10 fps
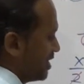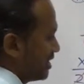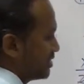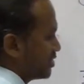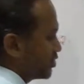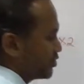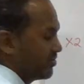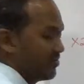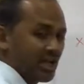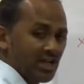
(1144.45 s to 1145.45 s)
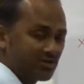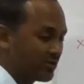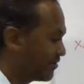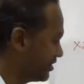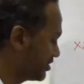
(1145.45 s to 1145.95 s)
This two terms will cancel
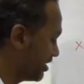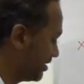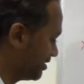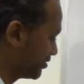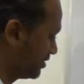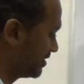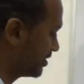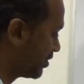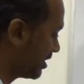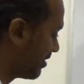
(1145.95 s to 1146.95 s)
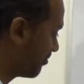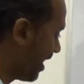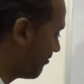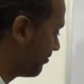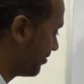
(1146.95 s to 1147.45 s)
off each other. So this is what I'm
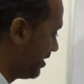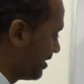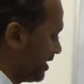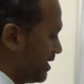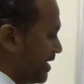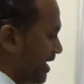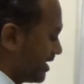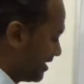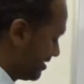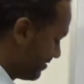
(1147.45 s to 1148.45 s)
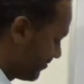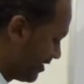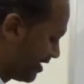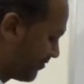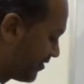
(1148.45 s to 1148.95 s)
left with. I can
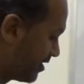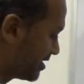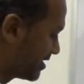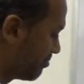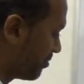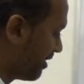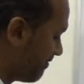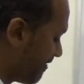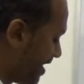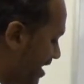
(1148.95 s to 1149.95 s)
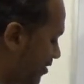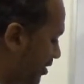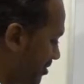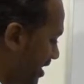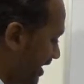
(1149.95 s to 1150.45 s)
further simplify on
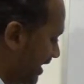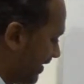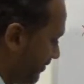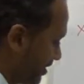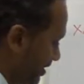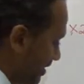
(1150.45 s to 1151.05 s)
my left.